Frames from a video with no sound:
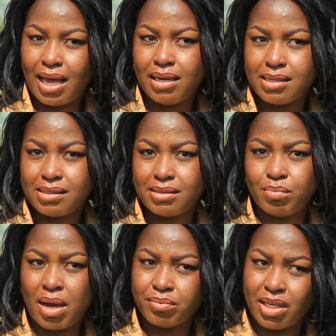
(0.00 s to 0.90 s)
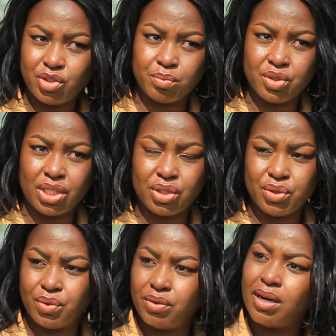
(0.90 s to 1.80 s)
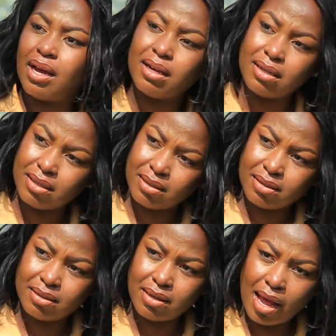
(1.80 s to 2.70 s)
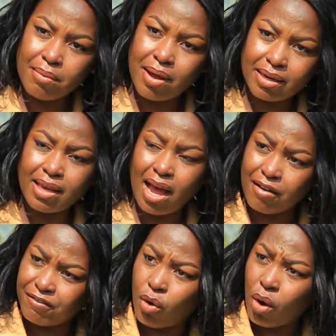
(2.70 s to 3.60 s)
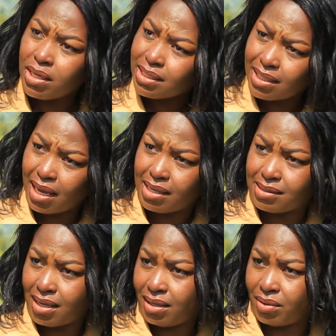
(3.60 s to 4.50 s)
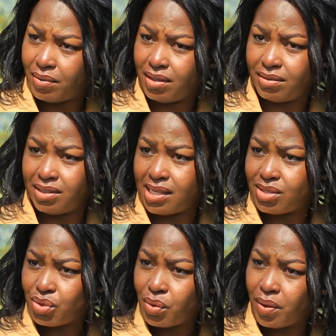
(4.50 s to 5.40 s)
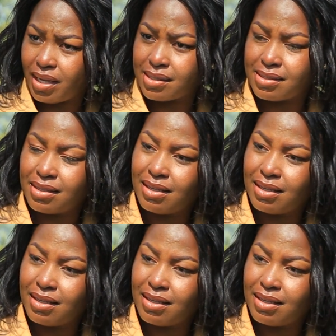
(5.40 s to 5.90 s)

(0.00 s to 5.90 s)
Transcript: At least mom touch mshashura. Abaryaha for holidays anyway, just 2 weeks.